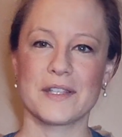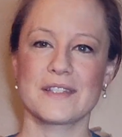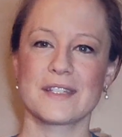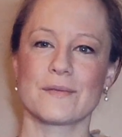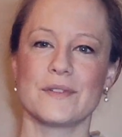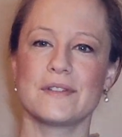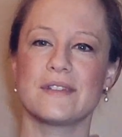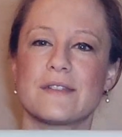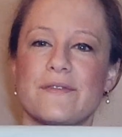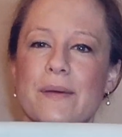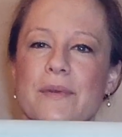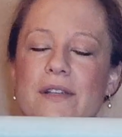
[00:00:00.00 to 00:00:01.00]
Plus
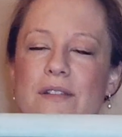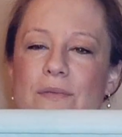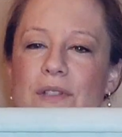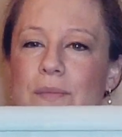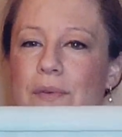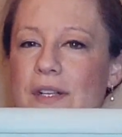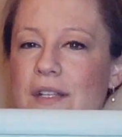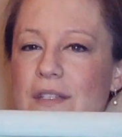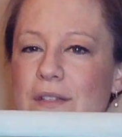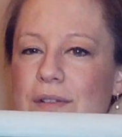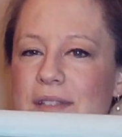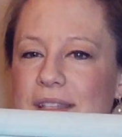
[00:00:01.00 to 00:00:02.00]
this fabric is really pretty
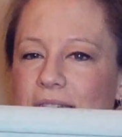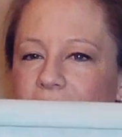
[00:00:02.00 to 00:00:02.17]
too. It's